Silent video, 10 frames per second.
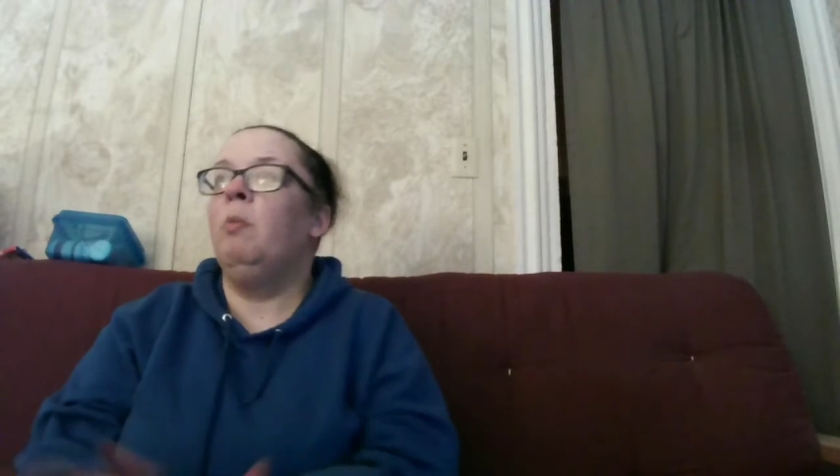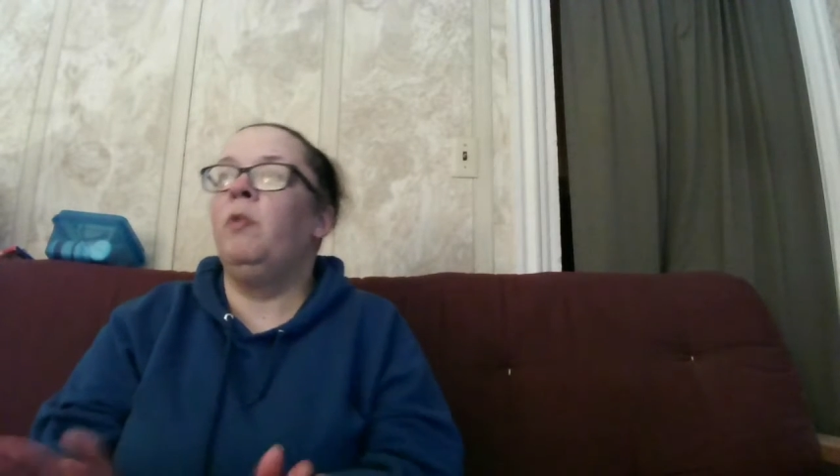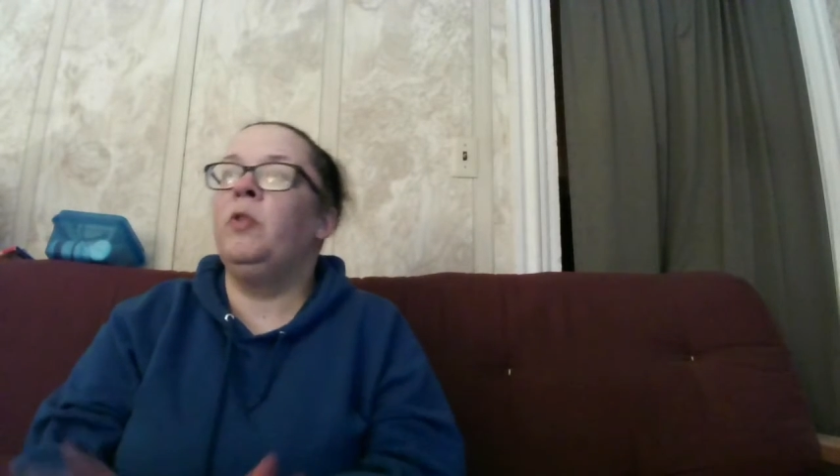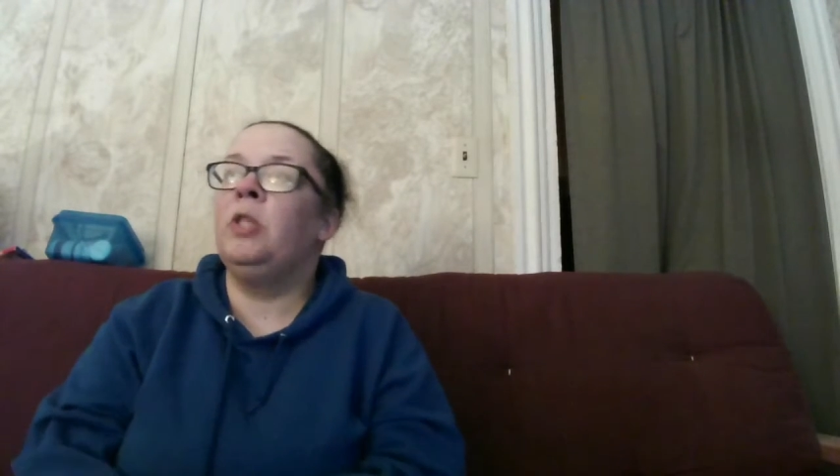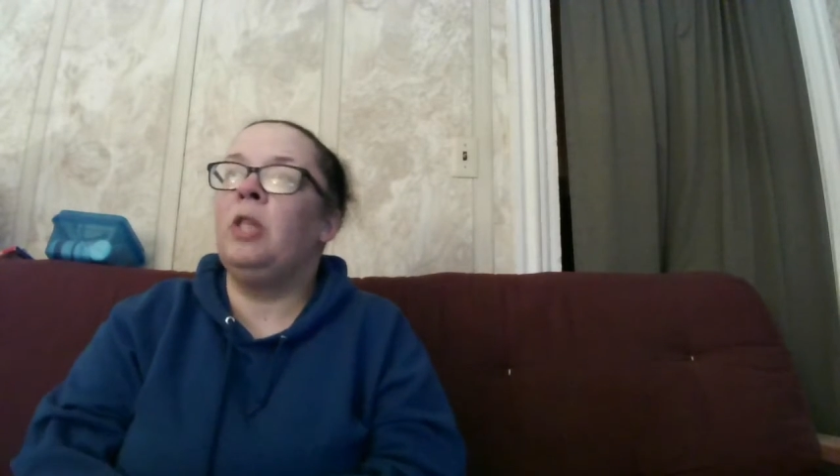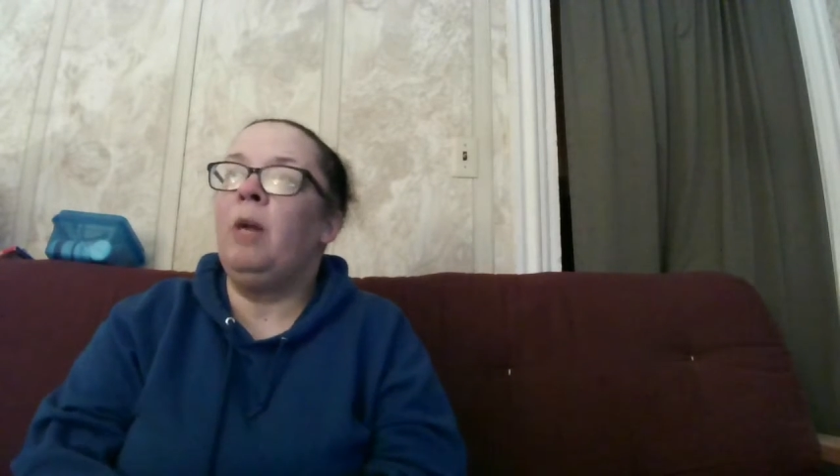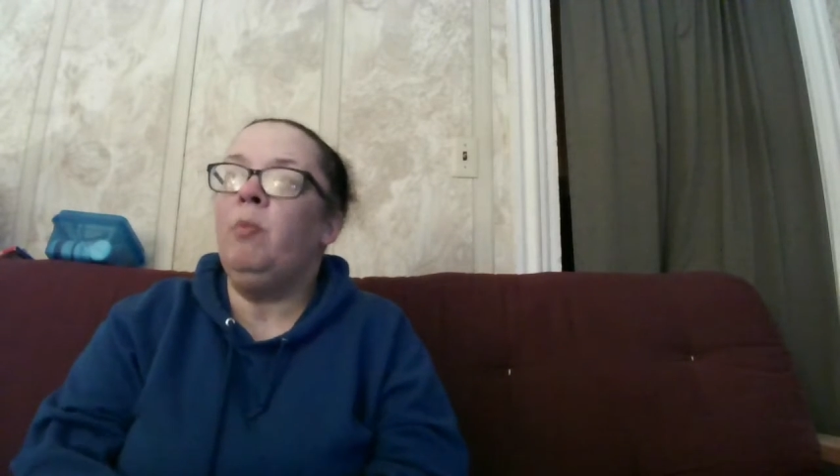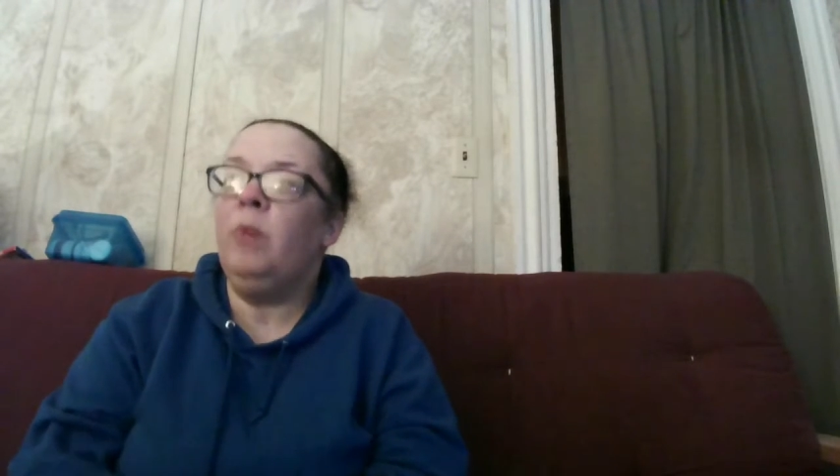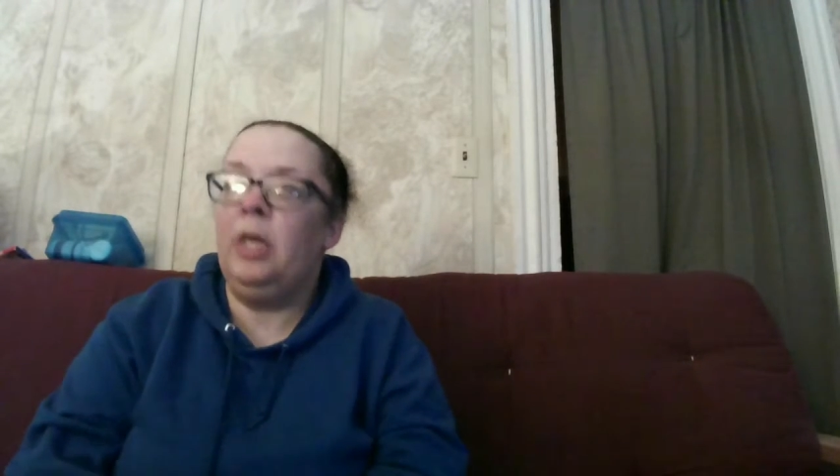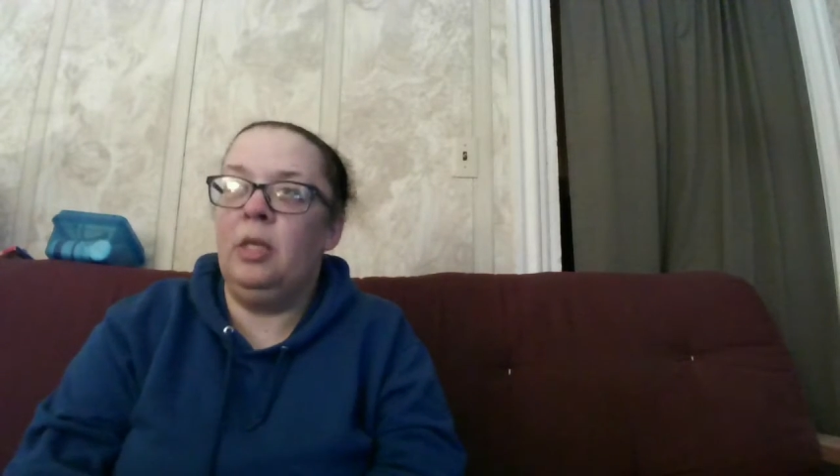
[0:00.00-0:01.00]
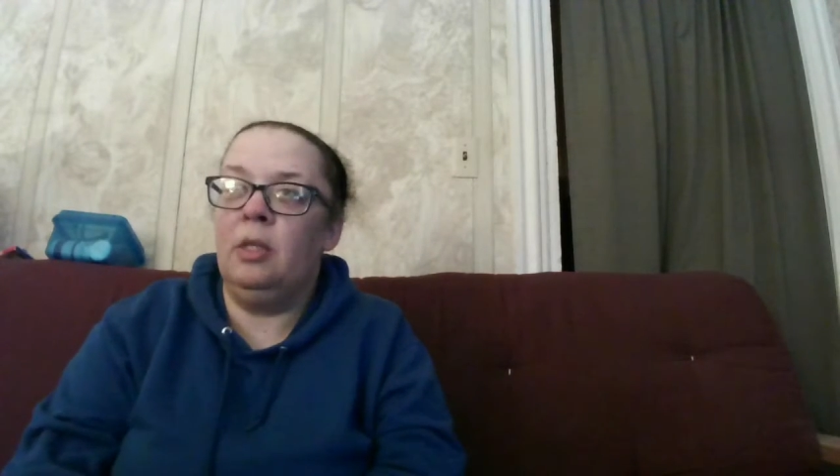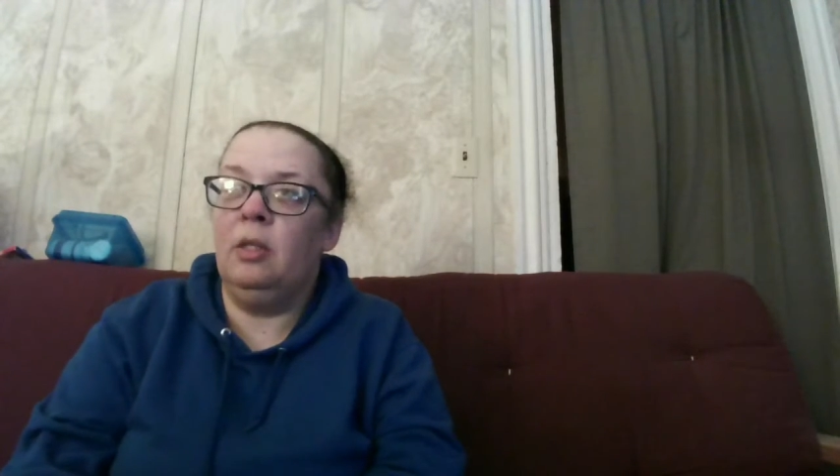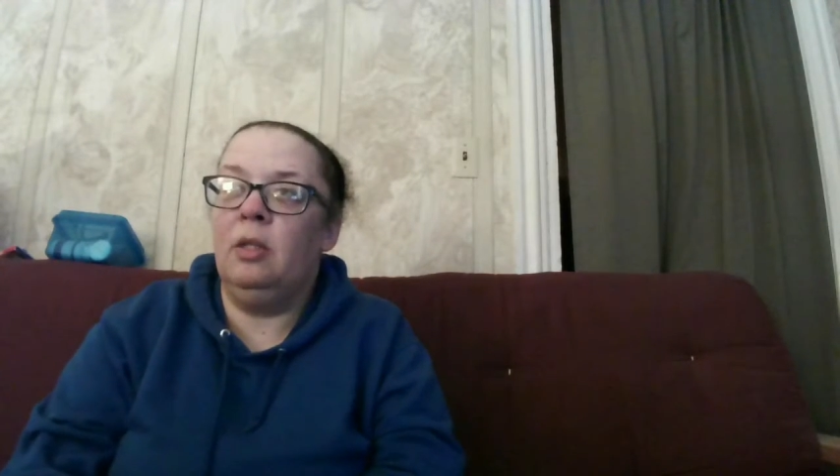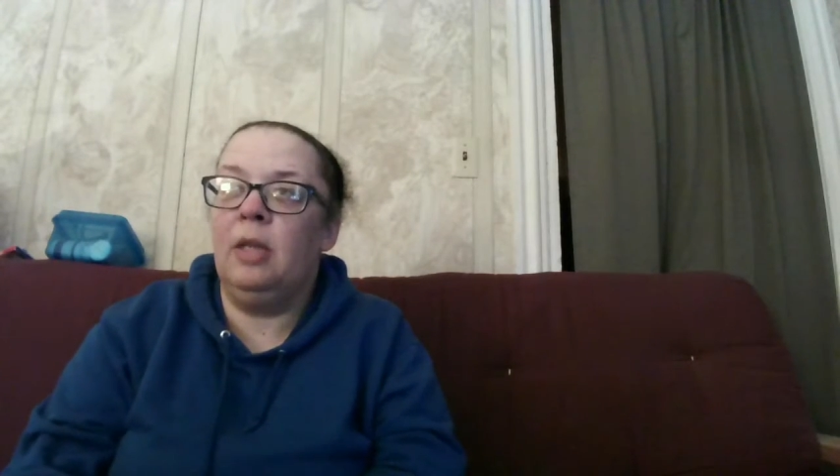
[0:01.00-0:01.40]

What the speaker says: But for some reason,